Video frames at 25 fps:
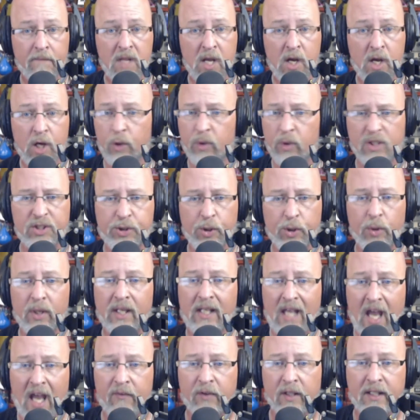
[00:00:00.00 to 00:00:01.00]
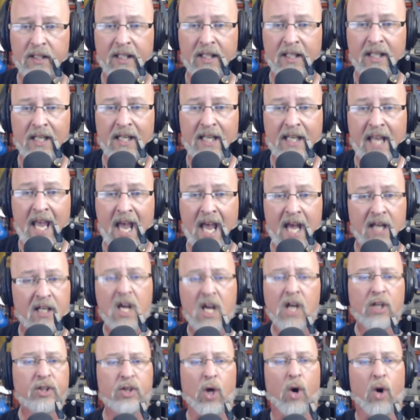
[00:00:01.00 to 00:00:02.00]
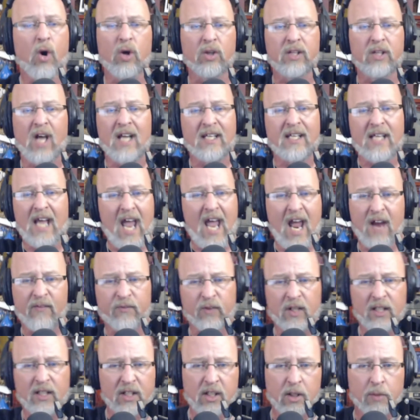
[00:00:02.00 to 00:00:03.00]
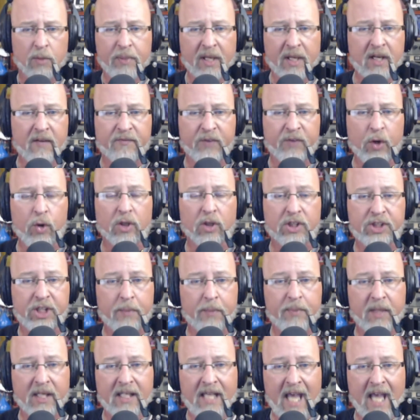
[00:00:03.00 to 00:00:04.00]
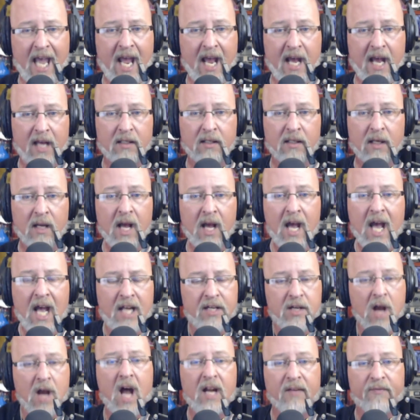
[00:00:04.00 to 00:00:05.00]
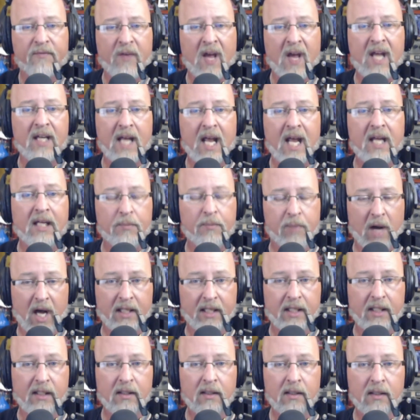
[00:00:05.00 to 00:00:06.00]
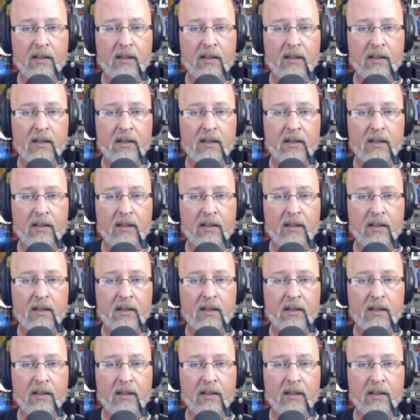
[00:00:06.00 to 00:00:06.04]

who is doing everything he can to hold on to every little bit of viewership he can and not offend anybody.